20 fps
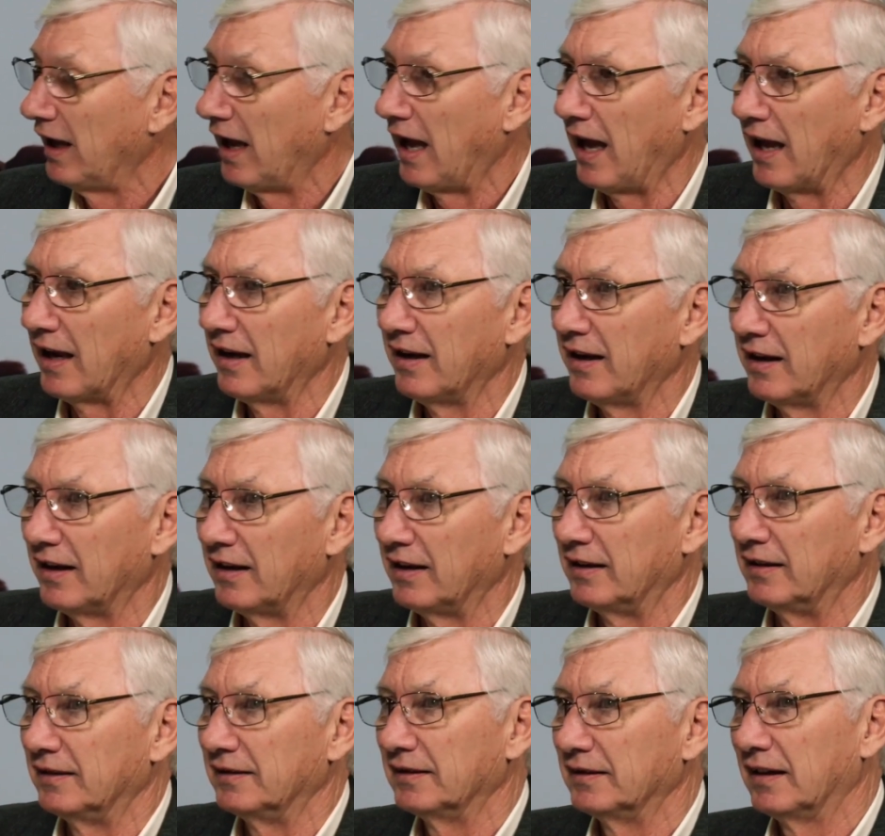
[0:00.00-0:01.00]
And
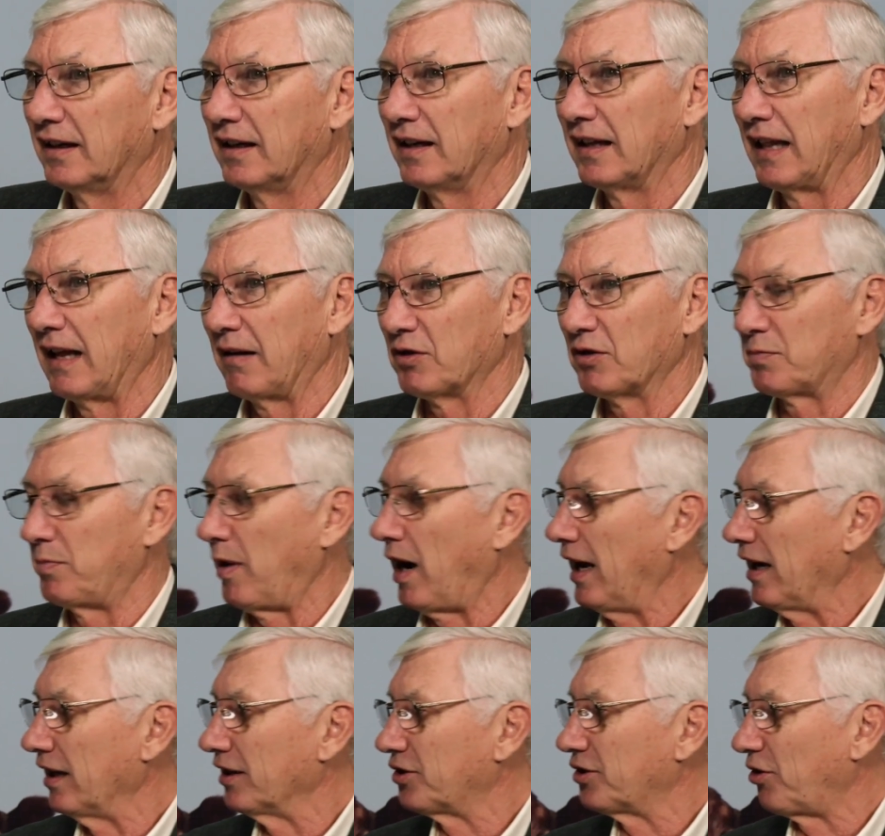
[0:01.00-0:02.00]
that was
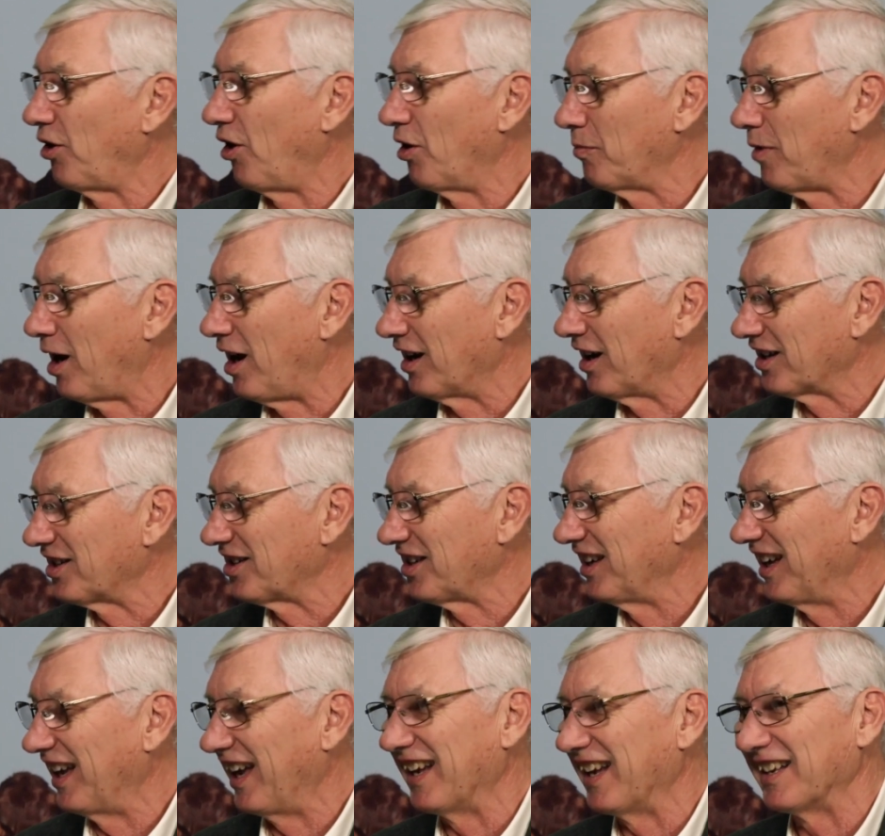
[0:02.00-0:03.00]
Byland Strongbox,
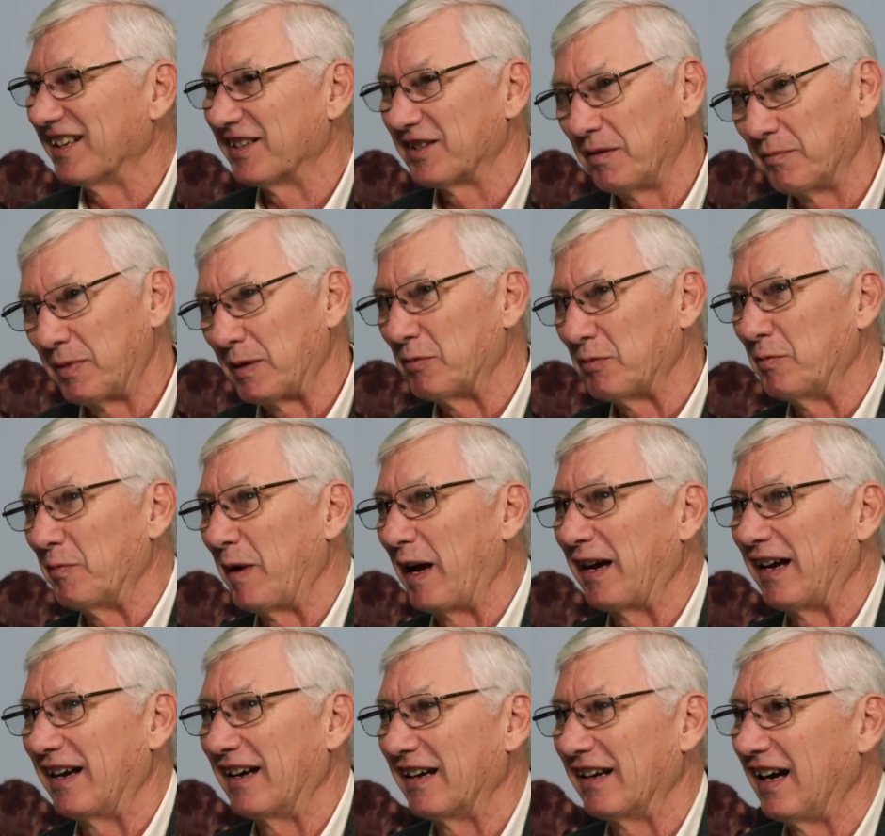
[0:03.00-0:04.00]
and some people
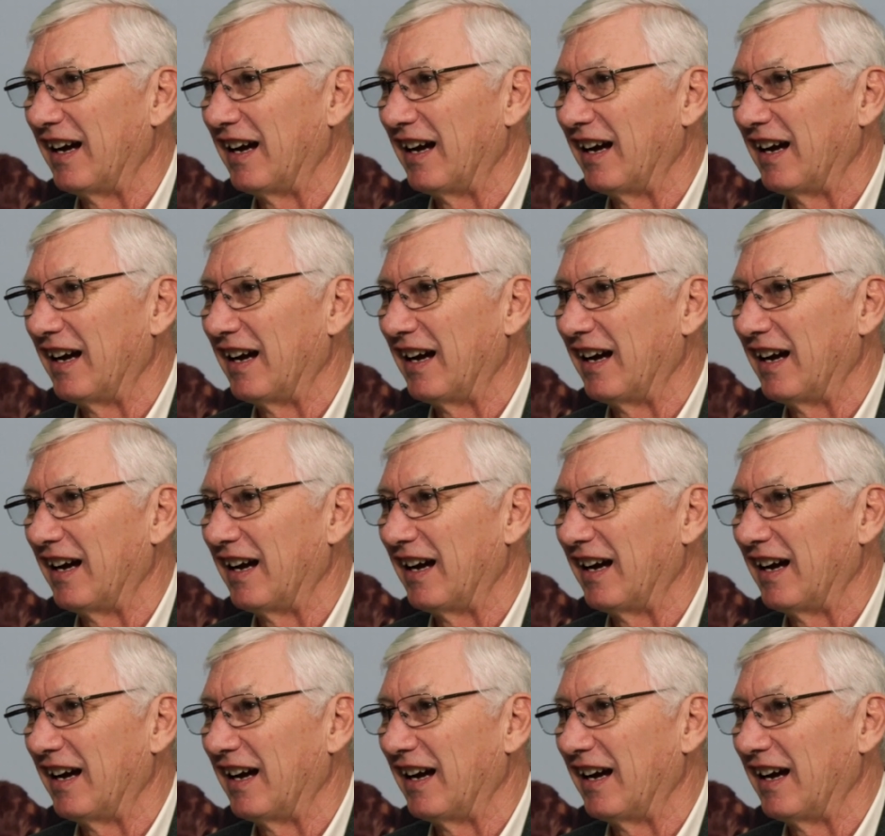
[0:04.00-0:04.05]
may